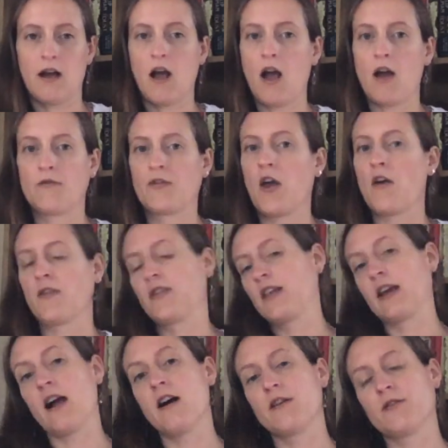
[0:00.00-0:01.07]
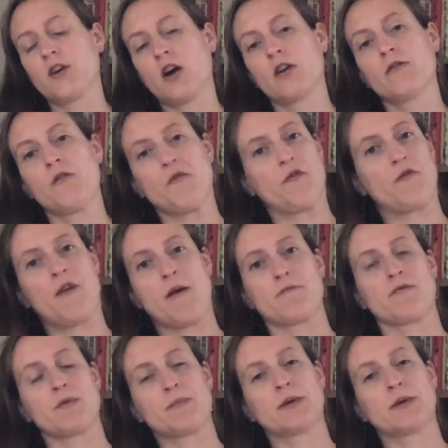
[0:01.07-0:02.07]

of the kind of colour of the fabric,